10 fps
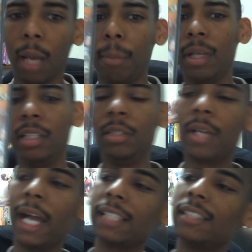But you
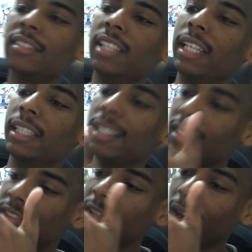guys can see, this
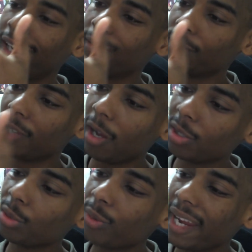is starring
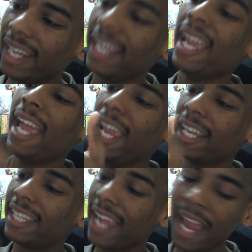Ronaldo Ray
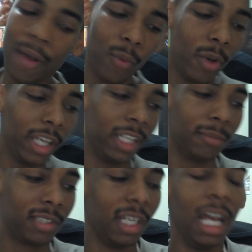and Cat
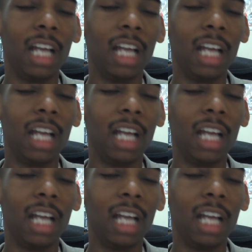Williams.